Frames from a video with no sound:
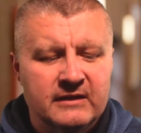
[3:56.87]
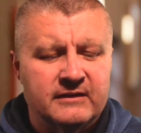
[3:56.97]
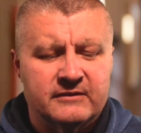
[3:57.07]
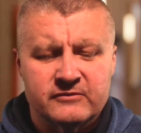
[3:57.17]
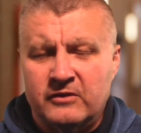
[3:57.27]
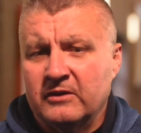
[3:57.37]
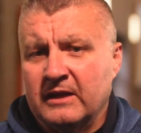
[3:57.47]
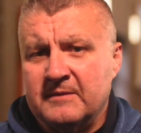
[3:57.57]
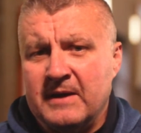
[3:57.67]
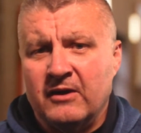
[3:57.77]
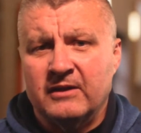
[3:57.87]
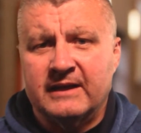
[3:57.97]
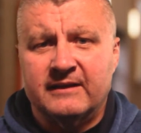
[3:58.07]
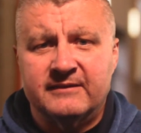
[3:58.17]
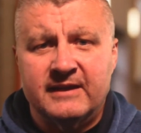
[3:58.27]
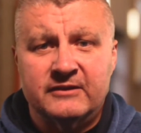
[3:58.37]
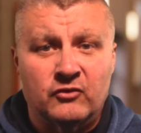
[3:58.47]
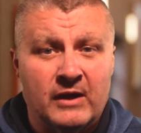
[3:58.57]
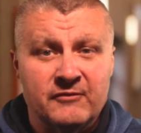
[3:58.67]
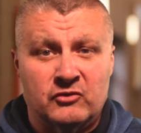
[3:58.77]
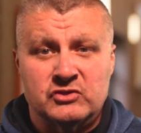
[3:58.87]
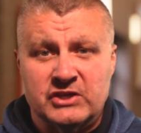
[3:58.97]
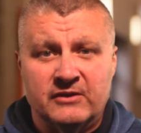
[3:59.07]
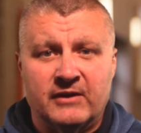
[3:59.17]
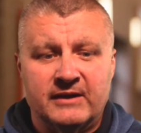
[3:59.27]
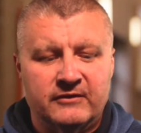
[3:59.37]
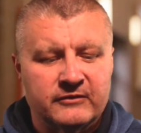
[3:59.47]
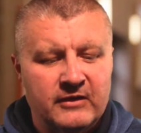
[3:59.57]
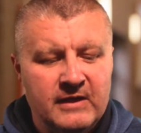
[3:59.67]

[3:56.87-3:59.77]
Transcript: Doesn't draw a lot of power, like I said, great for generators.